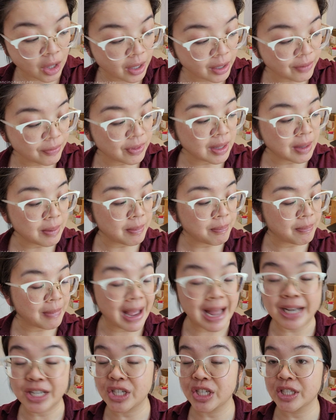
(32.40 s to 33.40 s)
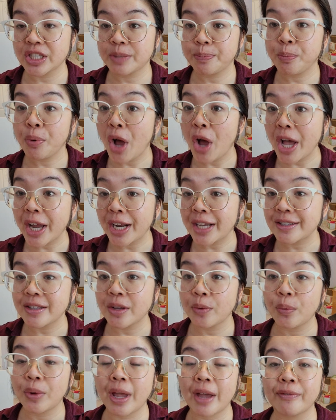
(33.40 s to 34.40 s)
lot of the Magix products
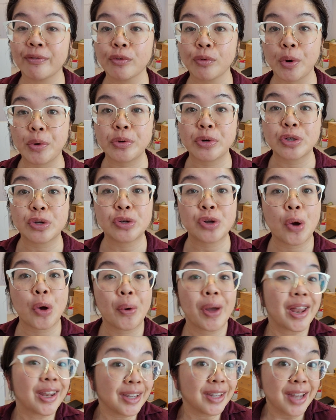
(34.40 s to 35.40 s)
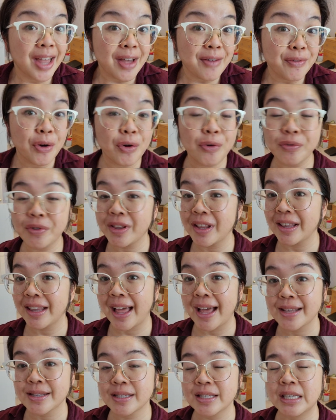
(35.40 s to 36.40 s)
that we have grown to know and love over the
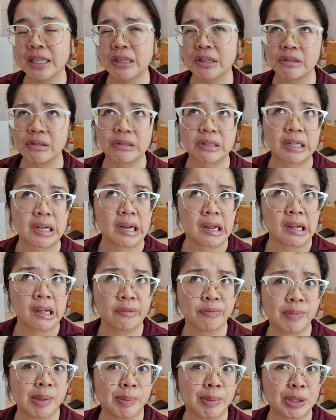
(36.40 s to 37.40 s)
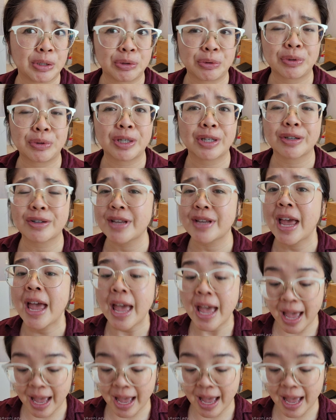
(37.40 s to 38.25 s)
last year and a half, maybe two years,